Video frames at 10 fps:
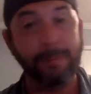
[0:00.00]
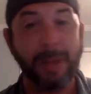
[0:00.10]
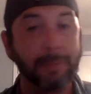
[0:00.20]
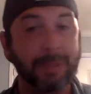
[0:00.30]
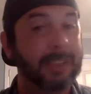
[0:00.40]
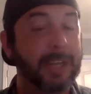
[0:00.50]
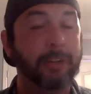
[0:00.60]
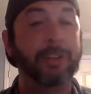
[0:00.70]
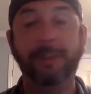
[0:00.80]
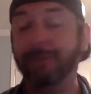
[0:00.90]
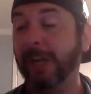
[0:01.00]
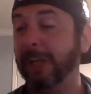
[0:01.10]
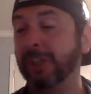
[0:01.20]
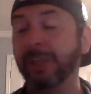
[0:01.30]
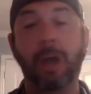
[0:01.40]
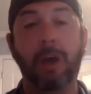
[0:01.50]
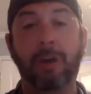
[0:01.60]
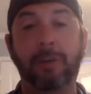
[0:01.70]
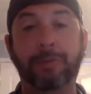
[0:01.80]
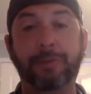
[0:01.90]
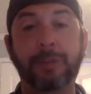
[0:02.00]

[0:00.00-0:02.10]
maybe standard deviation of,